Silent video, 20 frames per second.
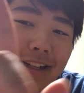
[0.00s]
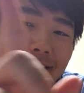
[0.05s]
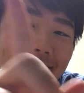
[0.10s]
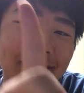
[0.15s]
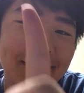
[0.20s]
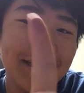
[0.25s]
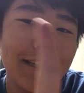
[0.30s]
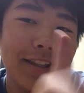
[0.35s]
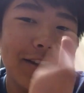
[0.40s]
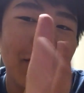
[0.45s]

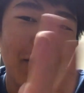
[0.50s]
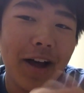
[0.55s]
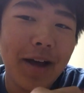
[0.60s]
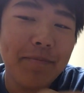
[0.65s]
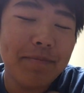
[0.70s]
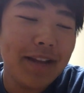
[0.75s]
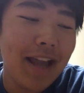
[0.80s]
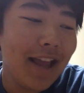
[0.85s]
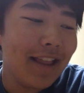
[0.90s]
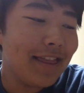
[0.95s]
this is a little
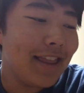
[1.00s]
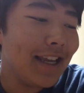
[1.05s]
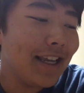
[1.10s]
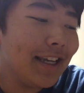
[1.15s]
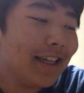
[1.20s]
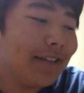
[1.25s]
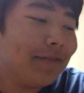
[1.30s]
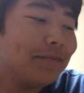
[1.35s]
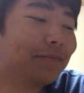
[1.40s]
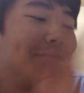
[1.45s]
update
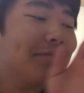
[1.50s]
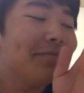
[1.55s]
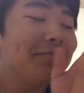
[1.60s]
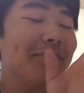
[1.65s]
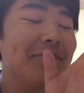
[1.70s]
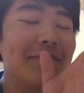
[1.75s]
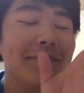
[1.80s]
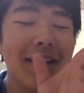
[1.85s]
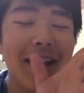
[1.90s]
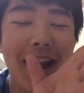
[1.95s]
thingy.
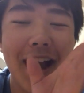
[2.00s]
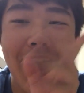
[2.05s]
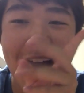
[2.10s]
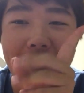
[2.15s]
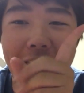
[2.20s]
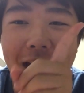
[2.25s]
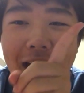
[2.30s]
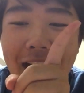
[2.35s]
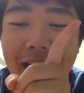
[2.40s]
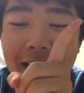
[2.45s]

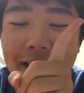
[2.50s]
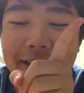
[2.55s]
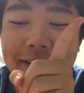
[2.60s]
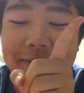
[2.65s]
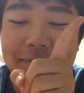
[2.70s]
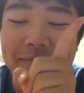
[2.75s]
I